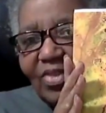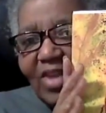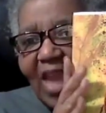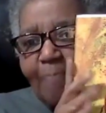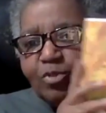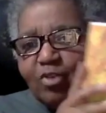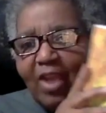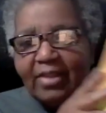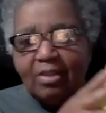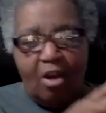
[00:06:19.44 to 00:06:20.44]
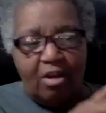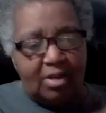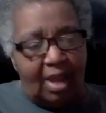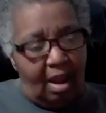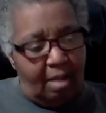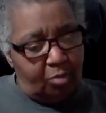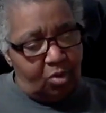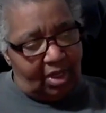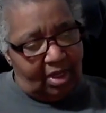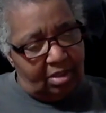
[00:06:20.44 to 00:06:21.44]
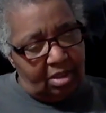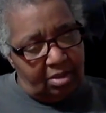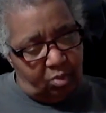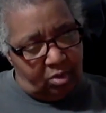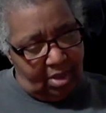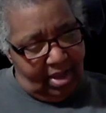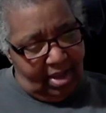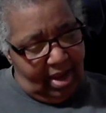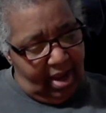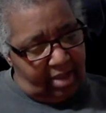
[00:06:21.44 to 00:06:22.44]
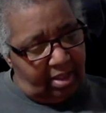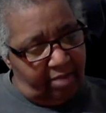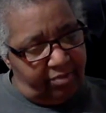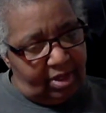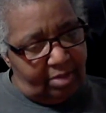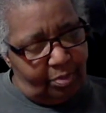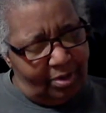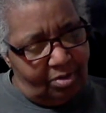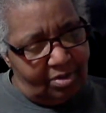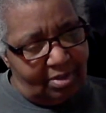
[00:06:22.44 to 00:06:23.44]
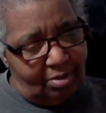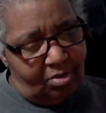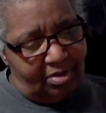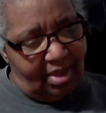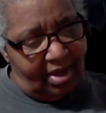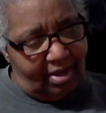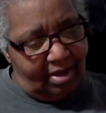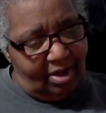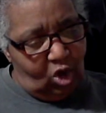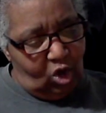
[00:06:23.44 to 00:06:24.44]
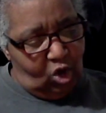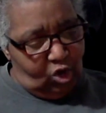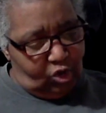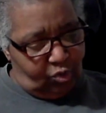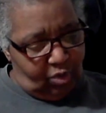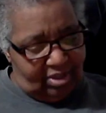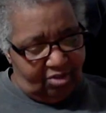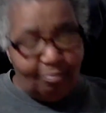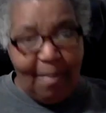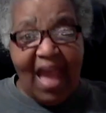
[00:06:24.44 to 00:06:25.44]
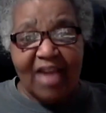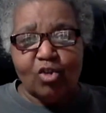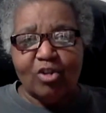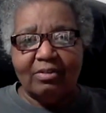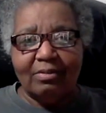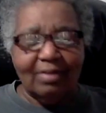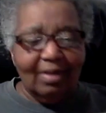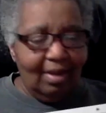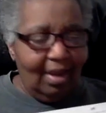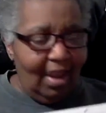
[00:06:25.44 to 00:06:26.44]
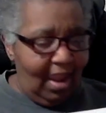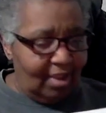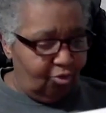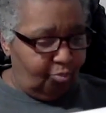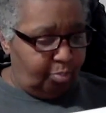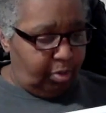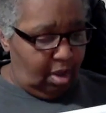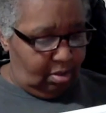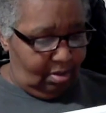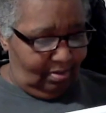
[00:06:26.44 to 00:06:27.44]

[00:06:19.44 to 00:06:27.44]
The abstract art. Now I'm looking at this one and loving it because it looks like streaks of passion and of blood.